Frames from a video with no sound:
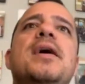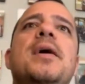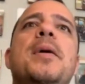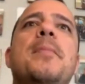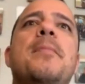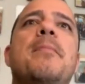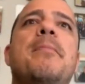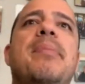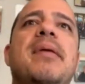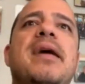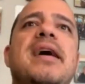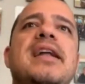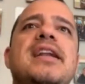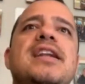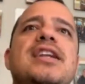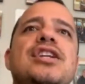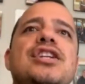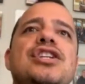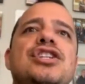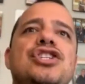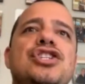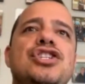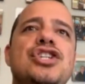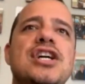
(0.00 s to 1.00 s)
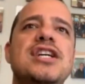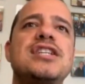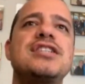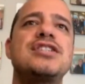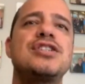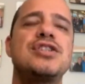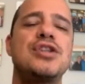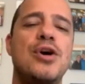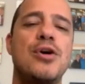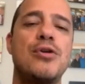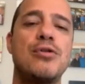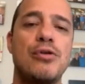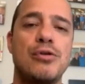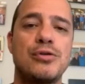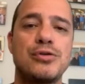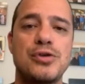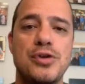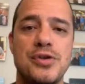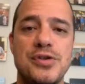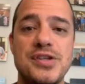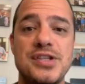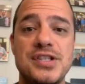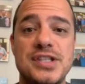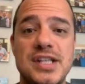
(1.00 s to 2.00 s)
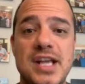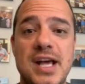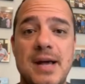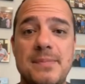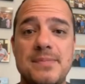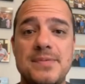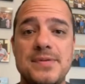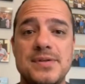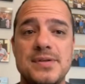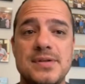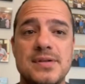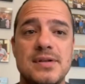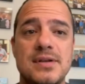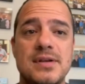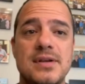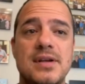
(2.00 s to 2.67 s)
But just know those are the steps.